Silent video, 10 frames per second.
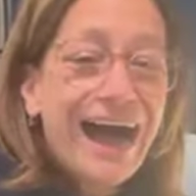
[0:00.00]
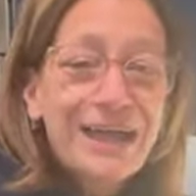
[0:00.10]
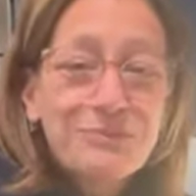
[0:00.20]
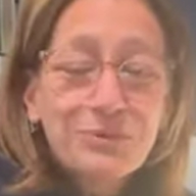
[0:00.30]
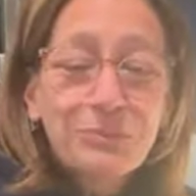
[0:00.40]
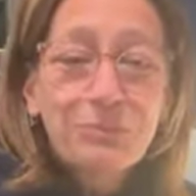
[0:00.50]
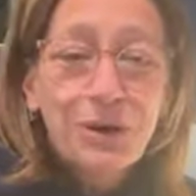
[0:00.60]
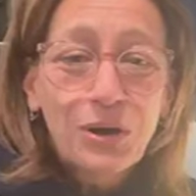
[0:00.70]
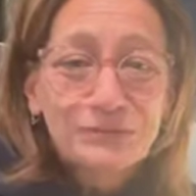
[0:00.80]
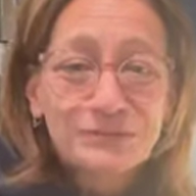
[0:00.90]
I will
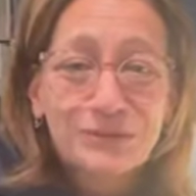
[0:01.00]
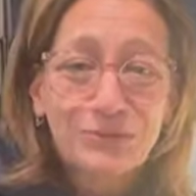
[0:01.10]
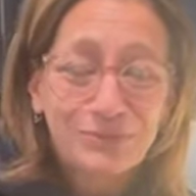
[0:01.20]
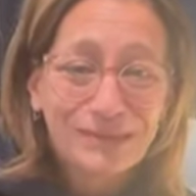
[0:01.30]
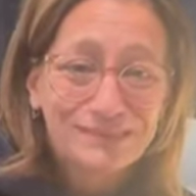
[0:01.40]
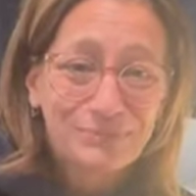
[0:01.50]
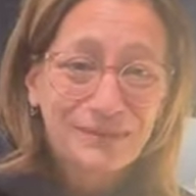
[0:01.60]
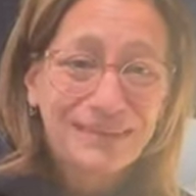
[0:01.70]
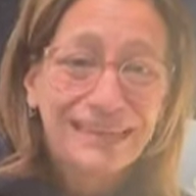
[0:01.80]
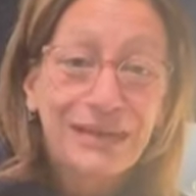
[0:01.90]
post the
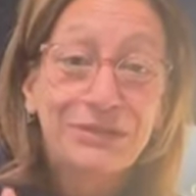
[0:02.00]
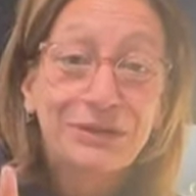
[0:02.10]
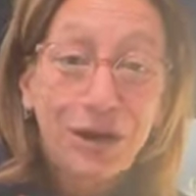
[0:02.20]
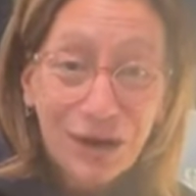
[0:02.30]
recipe in the